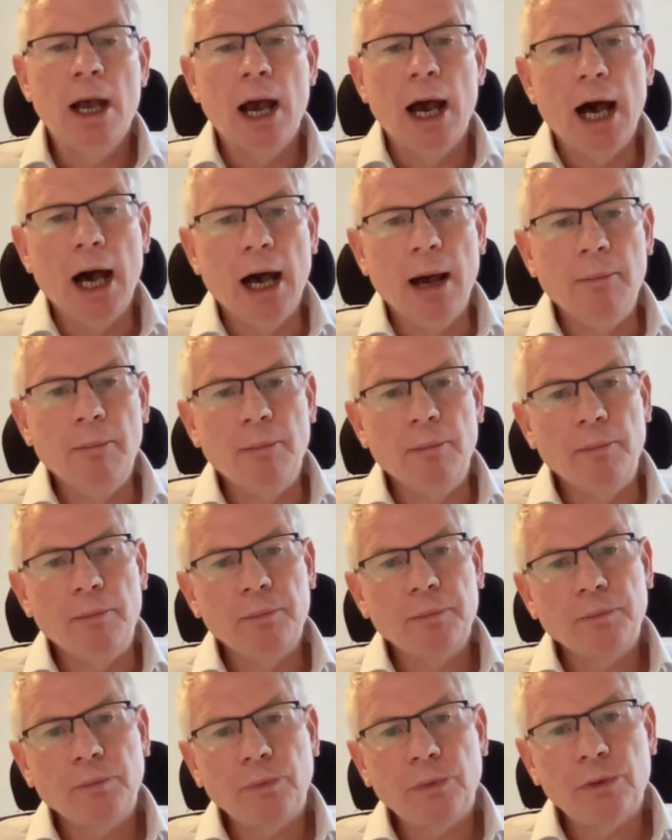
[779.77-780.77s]

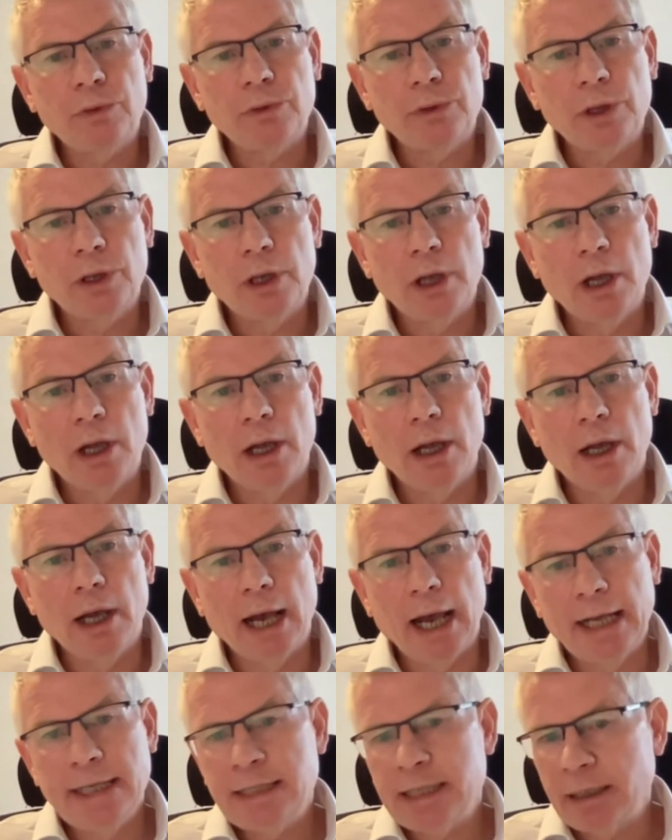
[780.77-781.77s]

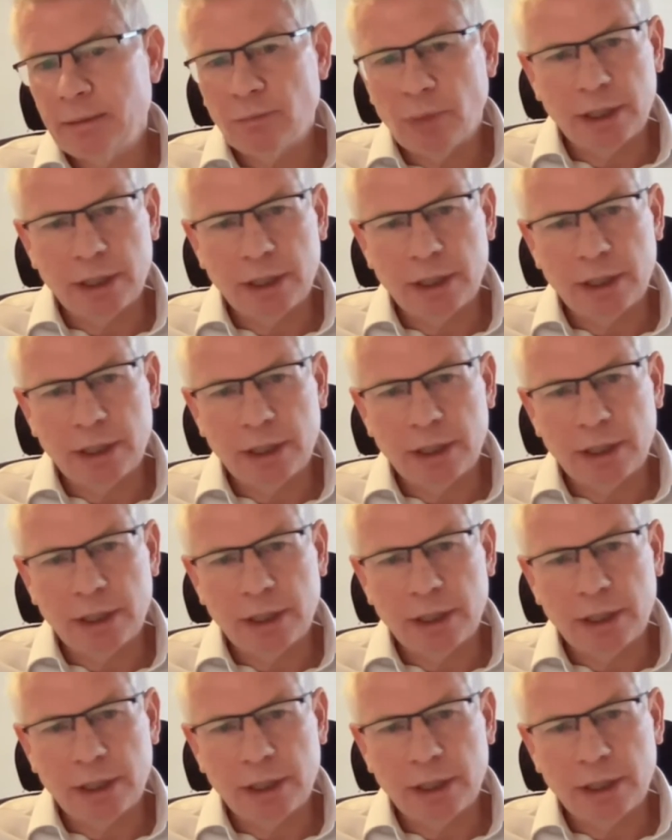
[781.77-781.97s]
18